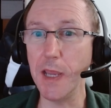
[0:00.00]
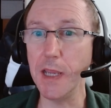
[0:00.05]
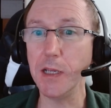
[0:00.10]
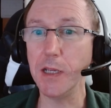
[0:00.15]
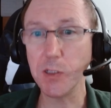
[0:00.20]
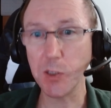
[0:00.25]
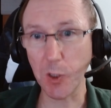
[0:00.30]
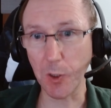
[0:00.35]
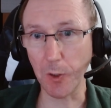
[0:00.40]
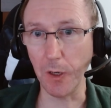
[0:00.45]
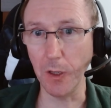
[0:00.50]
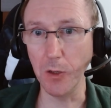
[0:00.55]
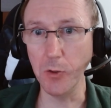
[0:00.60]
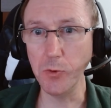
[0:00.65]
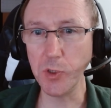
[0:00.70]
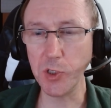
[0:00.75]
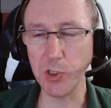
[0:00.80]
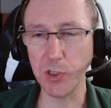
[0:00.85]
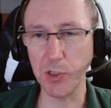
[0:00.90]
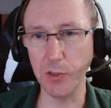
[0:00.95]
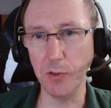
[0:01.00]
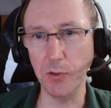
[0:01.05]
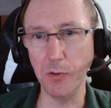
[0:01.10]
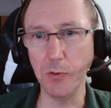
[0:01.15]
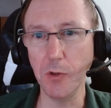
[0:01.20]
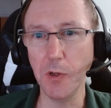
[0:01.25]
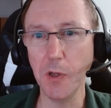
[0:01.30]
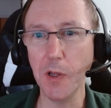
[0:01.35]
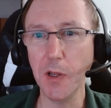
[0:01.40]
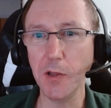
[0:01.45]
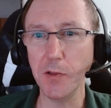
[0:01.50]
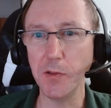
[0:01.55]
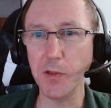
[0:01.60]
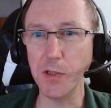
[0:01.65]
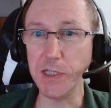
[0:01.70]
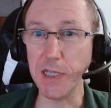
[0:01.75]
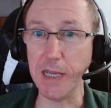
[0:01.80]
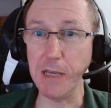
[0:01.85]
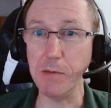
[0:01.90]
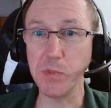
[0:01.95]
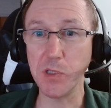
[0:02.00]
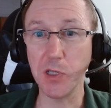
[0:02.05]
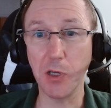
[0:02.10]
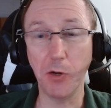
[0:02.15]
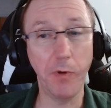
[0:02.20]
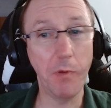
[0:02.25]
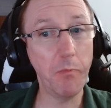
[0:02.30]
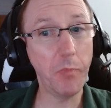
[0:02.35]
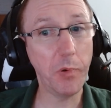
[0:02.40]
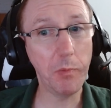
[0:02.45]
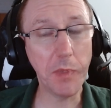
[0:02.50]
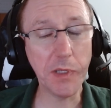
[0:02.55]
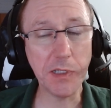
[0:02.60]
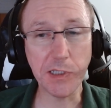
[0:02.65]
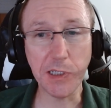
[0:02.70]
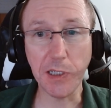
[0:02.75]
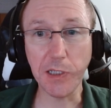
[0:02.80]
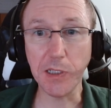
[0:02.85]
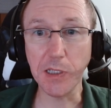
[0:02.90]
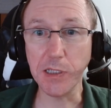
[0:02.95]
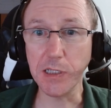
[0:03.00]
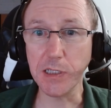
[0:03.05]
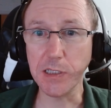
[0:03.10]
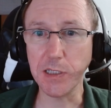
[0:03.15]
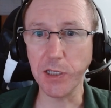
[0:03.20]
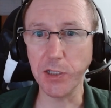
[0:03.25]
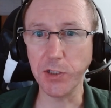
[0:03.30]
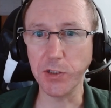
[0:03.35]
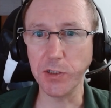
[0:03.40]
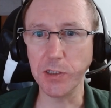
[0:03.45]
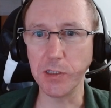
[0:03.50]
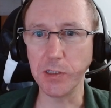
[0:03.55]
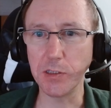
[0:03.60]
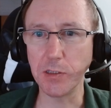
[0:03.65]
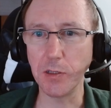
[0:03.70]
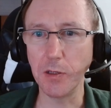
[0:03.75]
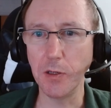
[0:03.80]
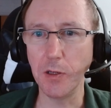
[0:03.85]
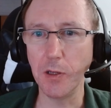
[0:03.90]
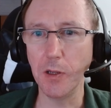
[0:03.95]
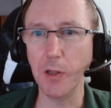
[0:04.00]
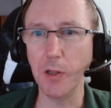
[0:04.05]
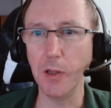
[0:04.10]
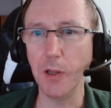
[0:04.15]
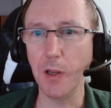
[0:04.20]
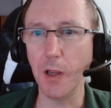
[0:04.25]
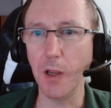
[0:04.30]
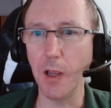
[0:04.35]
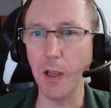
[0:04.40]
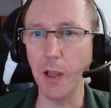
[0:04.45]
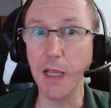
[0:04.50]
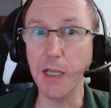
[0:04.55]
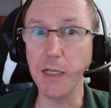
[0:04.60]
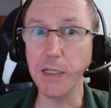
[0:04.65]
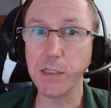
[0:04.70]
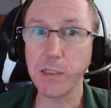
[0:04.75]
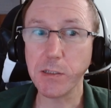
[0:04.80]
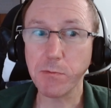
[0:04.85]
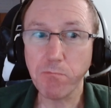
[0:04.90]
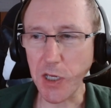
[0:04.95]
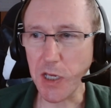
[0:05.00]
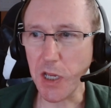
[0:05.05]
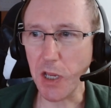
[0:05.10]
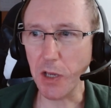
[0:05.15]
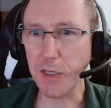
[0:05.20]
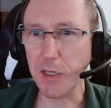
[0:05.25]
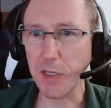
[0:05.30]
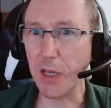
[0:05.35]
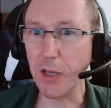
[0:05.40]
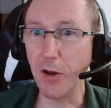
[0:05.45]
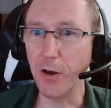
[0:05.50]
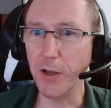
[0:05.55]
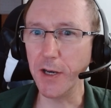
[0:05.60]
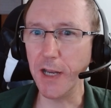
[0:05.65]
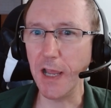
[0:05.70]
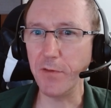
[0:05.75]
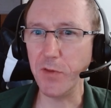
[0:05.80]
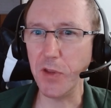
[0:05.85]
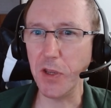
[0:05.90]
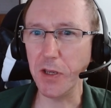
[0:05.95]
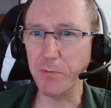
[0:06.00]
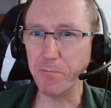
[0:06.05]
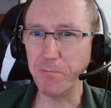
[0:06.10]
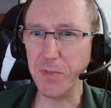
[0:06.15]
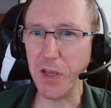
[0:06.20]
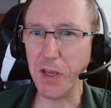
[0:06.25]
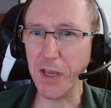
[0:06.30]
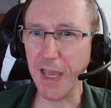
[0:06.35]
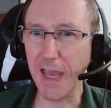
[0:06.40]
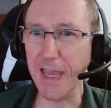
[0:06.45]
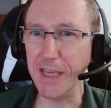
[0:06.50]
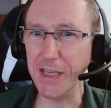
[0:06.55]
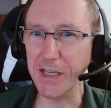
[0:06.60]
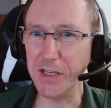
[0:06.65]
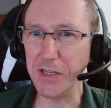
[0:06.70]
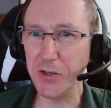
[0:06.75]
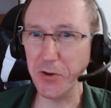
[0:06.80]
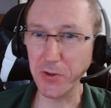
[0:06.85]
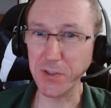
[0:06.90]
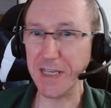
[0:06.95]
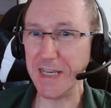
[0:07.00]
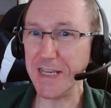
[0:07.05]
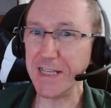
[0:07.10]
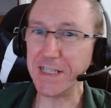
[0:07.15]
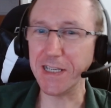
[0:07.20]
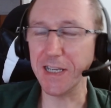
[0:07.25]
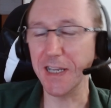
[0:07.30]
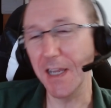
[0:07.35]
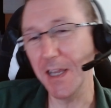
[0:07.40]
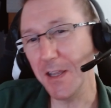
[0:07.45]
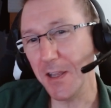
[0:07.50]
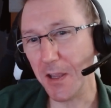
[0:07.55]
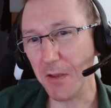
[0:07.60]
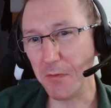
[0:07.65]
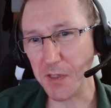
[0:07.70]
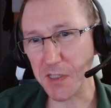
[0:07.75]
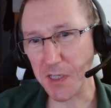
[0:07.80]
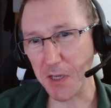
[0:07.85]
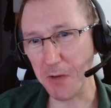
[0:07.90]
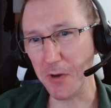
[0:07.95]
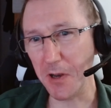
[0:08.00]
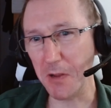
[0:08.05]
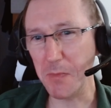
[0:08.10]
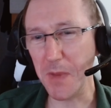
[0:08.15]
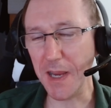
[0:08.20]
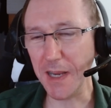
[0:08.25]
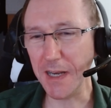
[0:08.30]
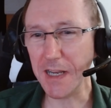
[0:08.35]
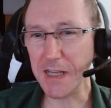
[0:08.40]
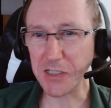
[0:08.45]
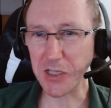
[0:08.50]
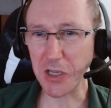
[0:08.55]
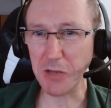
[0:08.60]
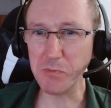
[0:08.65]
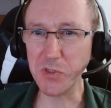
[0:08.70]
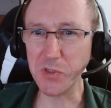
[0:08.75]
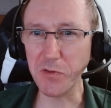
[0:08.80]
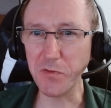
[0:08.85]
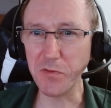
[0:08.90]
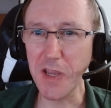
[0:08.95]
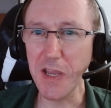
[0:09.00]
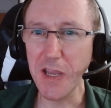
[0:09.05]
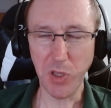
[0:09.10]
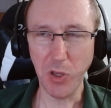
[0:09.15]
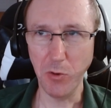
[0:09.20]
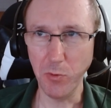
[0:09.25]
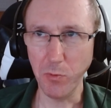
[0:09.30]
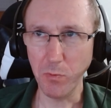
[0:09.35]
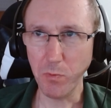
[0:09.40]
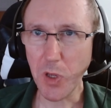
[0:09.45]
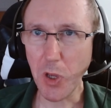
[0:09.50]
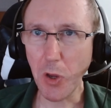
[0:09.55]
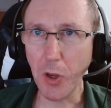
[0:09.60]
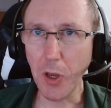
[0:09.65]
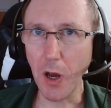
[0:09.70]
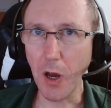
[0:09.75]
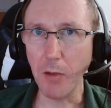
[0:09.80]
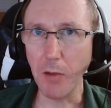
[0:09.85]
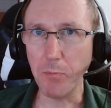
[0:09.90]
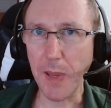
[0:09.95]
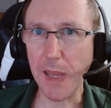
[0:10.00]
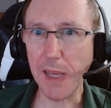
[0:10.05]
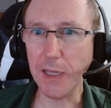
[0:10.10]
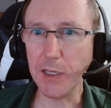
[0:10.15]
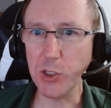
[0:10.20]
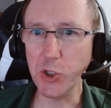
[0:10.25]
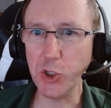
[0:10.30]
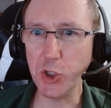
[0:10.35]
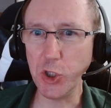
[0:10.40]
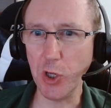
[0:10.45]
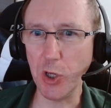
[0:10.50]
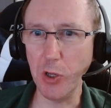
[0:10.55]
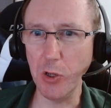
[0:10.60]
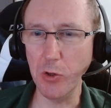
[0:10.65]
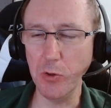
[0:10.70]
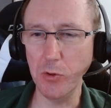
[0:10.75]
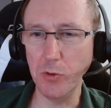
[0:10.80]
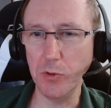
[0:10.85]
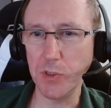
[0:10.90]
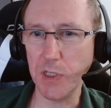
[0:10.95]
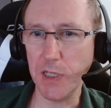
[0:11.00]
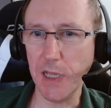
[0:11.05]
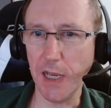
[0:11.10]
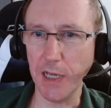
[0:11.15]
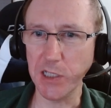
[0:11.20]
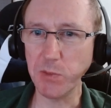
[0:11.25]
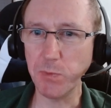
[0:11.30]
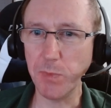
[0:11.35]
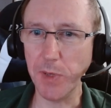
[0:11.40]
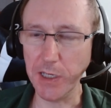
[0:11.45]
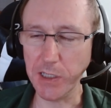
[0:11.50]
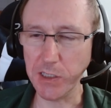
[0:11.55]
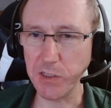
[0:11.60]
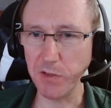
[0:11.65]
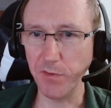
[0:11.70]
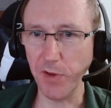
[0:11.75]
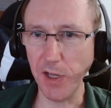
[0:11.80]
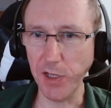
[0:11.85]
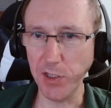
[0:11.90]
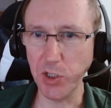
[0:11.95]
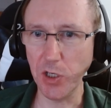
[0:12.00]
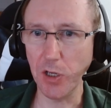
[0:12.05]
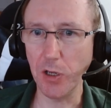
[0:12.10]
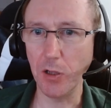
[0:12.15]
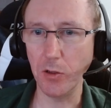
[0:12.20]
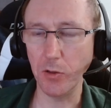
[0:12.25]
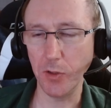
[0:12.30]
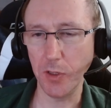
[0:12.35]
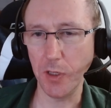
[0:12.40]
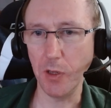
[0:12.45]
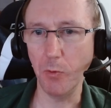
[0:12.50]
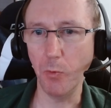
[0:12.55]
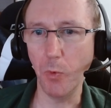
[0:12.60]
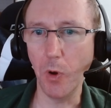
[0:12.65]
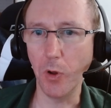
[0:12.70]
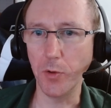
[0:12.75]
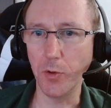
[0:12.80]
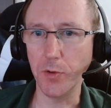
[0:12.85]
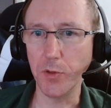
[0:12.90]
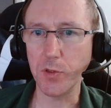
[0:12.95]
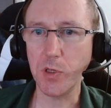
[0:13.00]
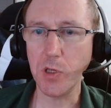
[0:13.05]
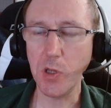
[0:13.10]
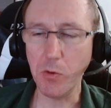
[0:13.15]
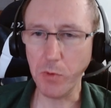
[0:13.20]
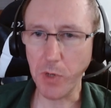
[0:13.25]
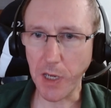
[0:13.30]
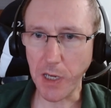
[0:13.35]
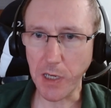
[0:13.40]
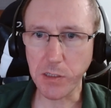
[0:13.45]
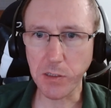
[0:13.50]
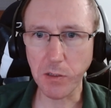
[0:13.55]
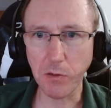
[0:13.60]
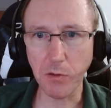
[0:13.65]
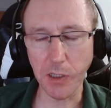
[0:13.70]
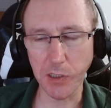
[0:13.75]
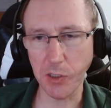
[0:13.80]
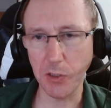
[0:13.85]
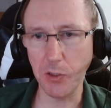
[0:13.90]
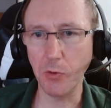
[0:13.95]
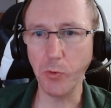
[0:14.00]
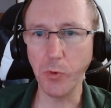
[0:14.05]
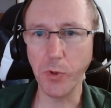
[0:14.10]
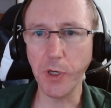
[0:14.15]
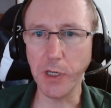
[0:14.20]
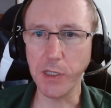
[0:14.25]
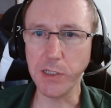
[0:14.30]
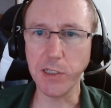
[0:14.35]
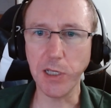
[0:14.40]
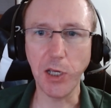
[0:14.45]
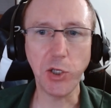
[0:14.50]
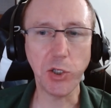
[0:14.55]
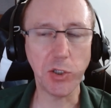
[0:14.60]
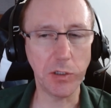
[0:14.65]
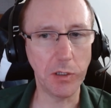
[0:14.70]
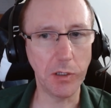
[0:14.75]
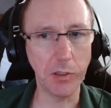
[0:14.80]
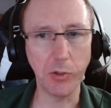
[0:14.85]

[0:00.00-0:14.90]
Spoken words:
makers close to the teams that are implementing the decisions. And so you can't have your cake and not eat it, if you see what I mean, in terms of you can't pick and choose the aspects of agile that you want. You need to, as an organization,